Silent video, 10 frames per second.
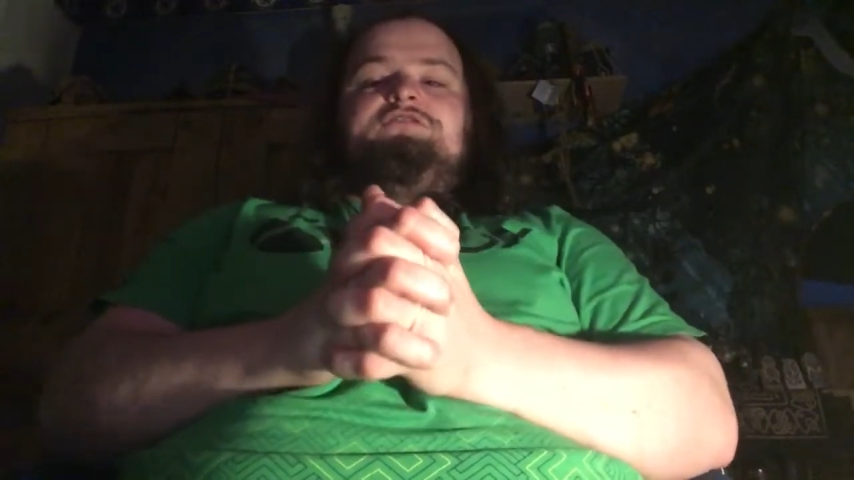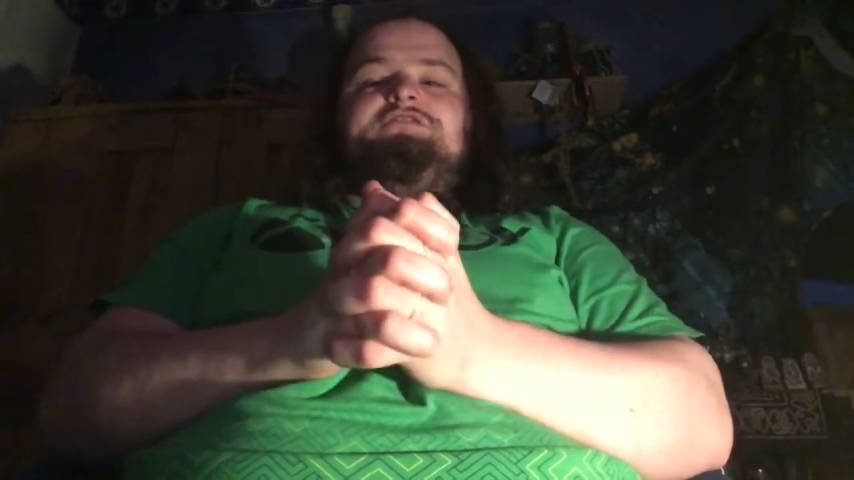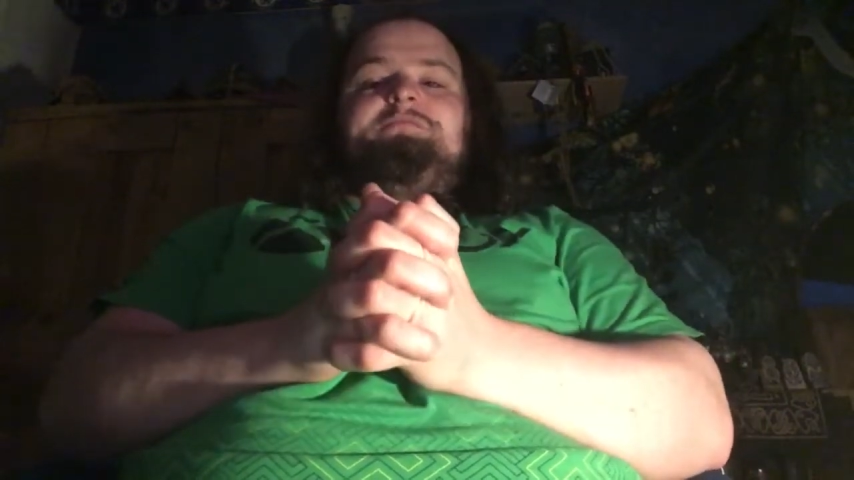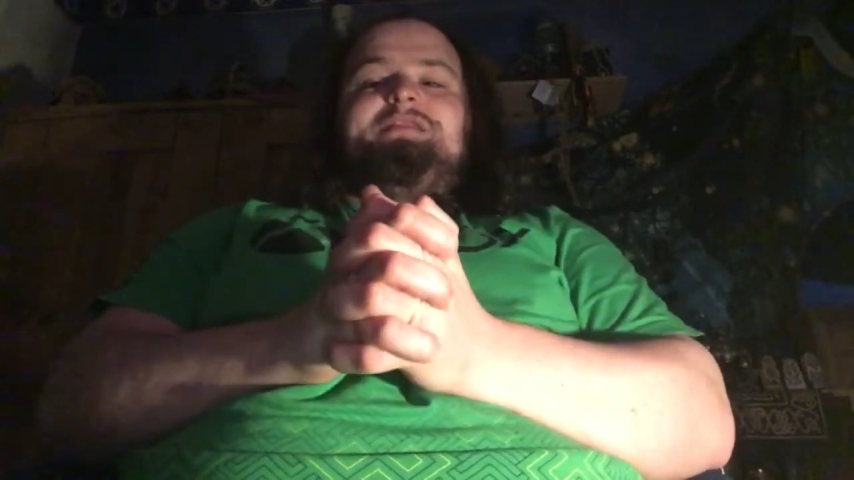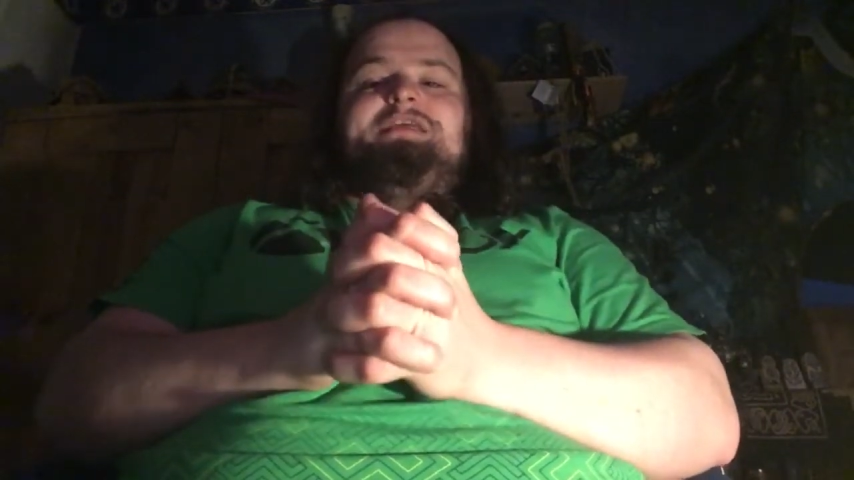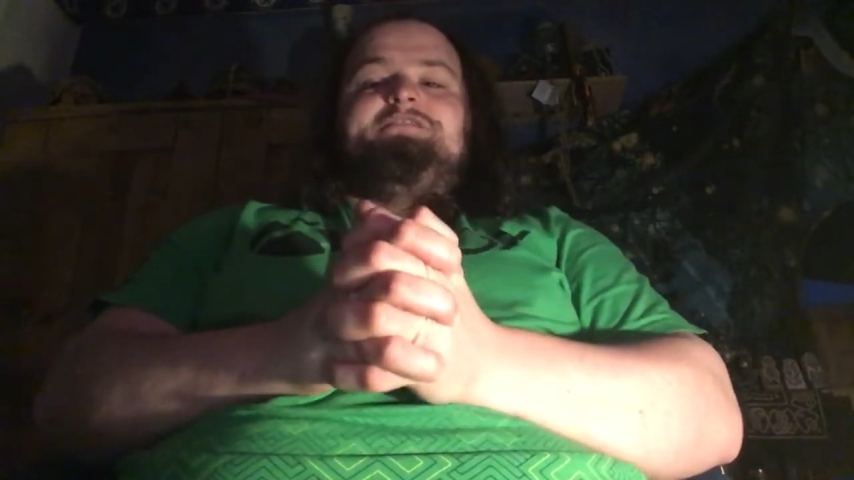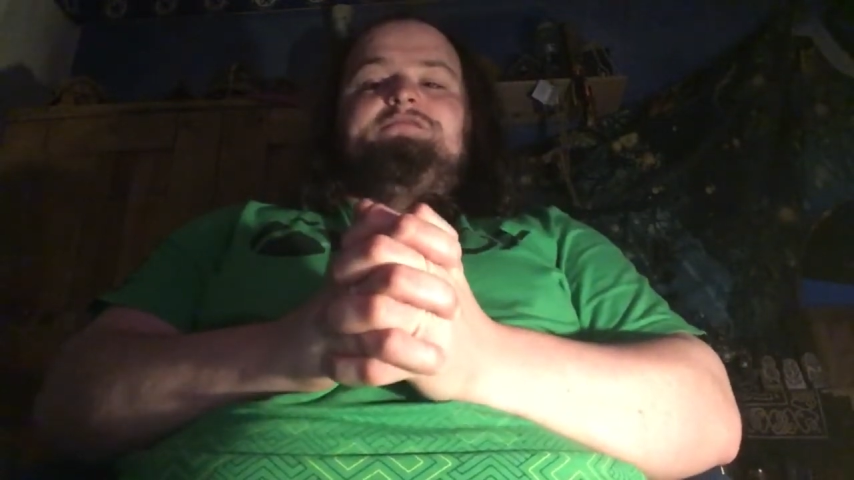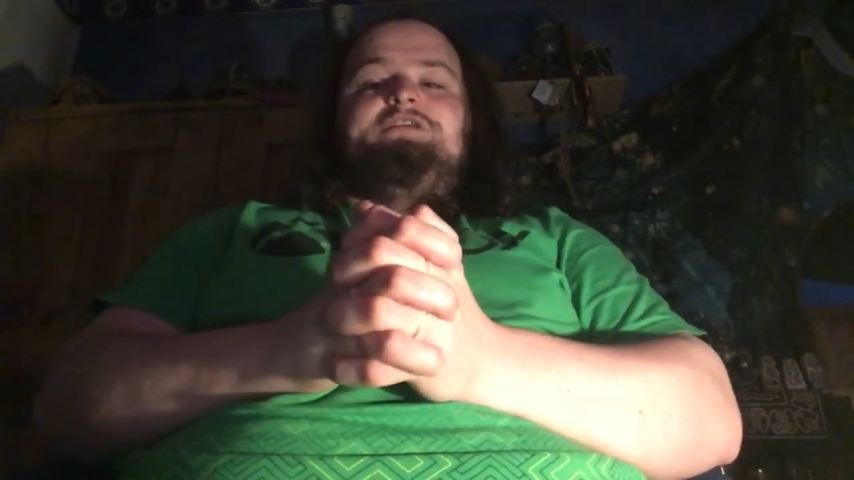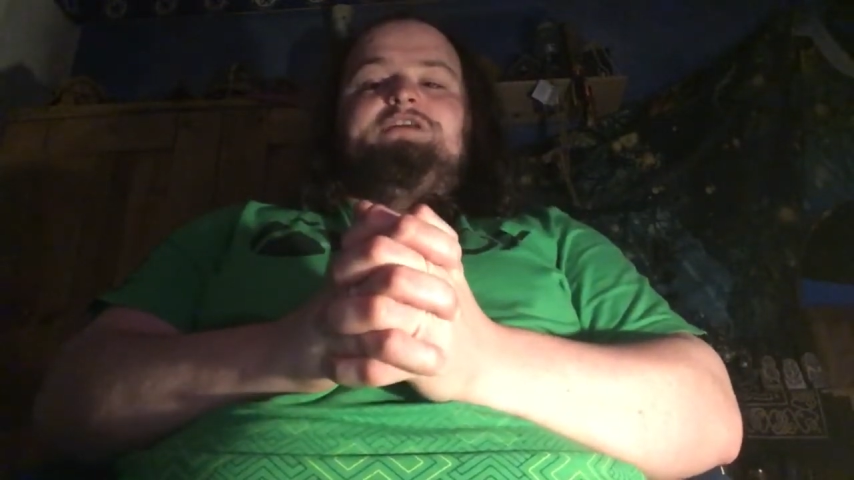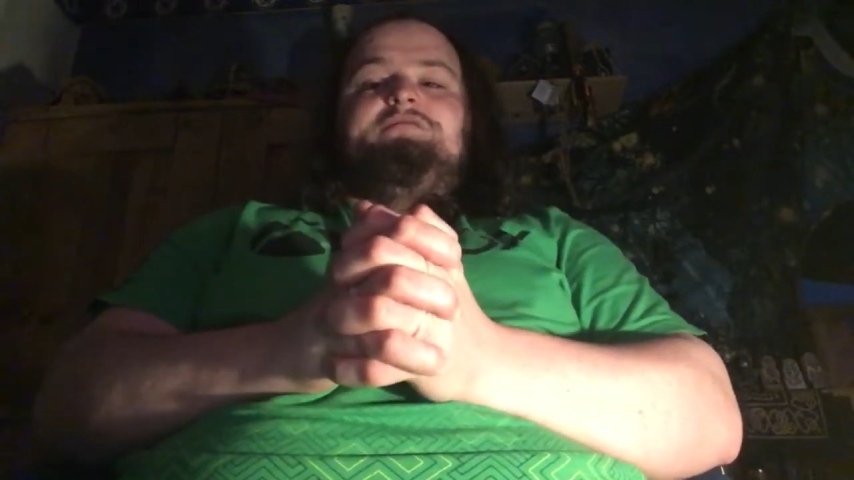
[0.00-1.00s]
to belittle
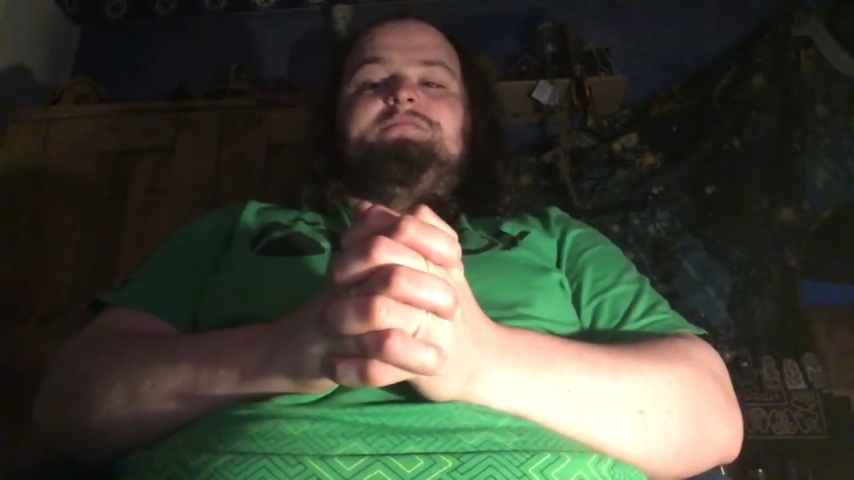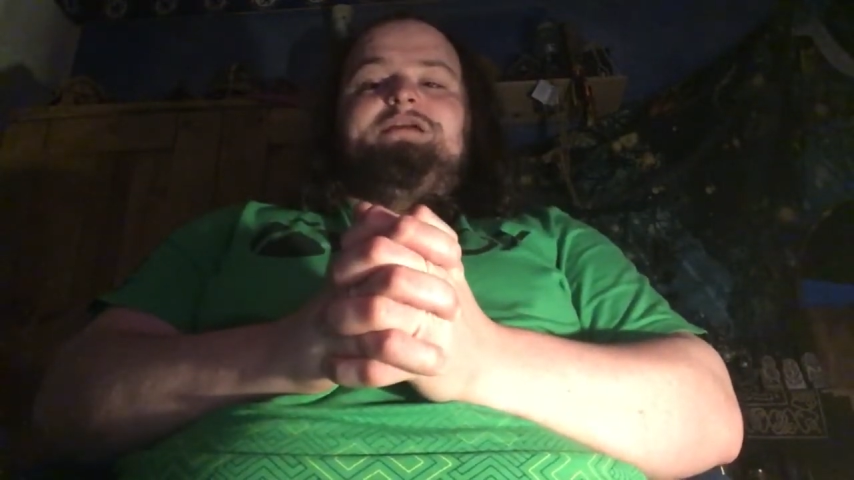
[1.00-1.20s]
you and